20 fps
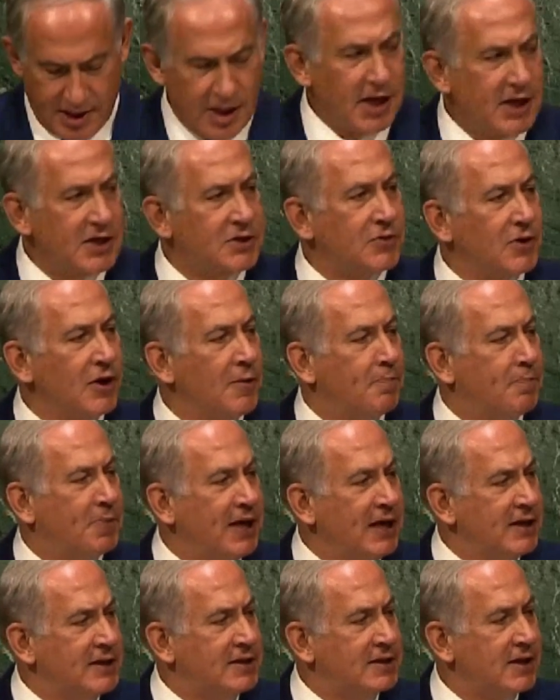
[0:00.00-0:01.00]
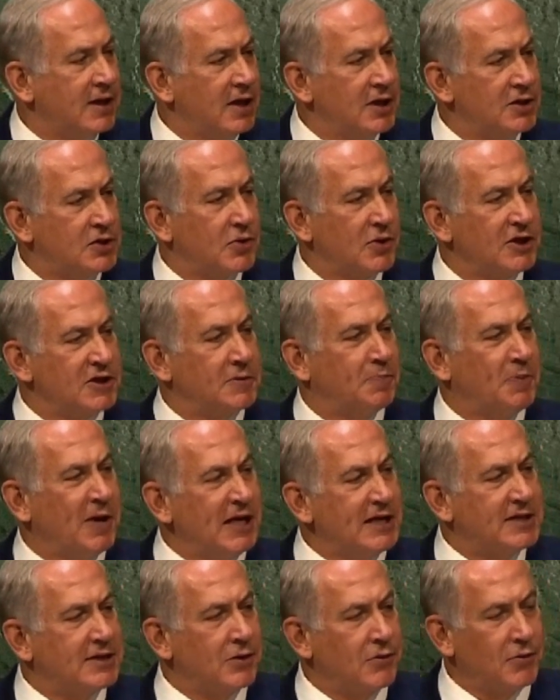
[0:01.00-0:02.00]
Israel's
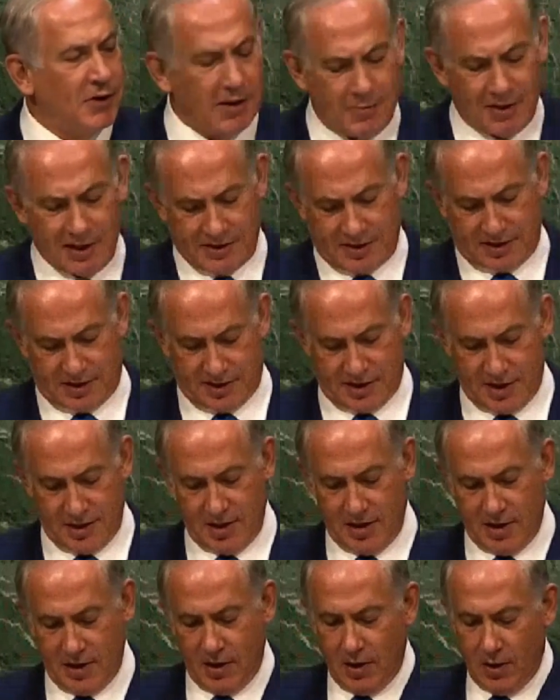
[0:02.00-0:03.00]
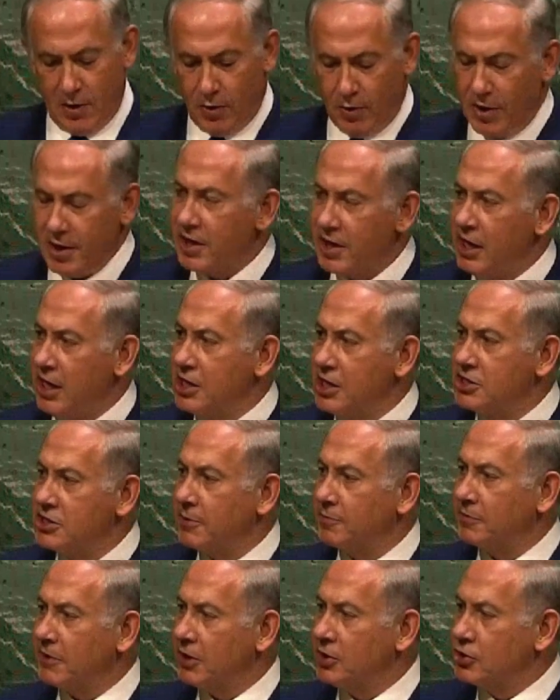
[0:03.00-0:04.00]
peace agreements with
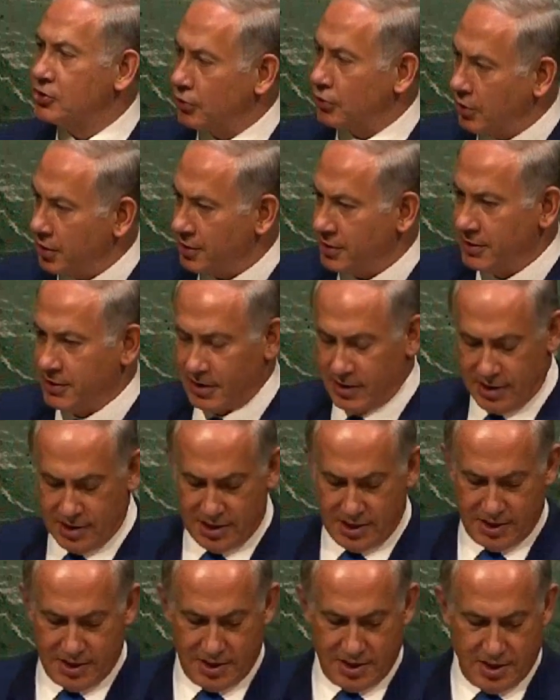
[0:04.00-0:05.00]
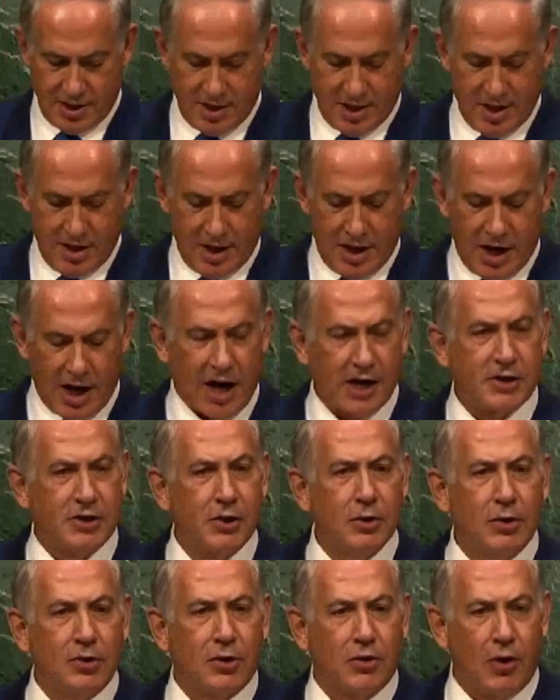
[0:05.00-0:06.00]
Egypt and Jordan are
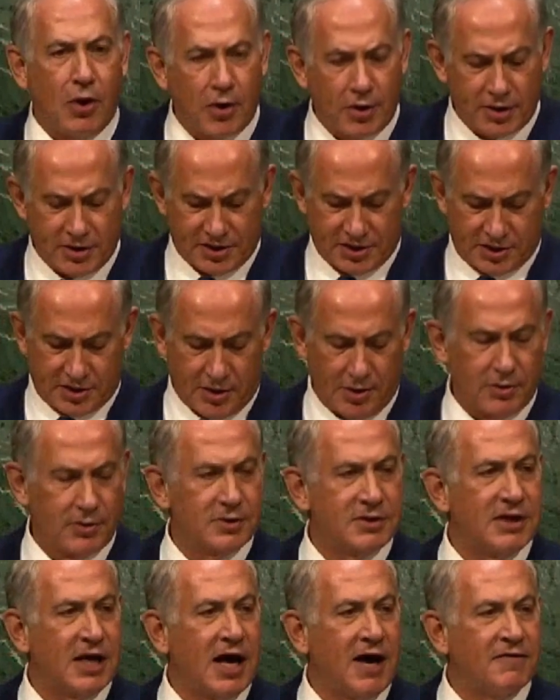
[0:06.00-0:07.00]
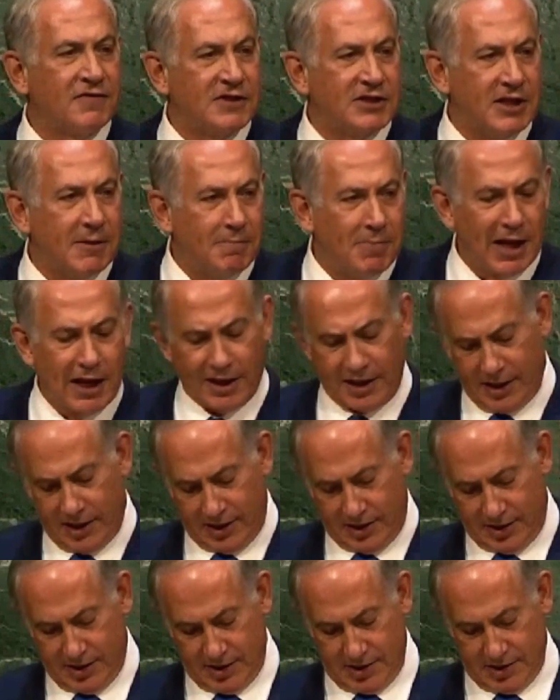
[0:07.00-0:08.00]
two cornerstones of stability.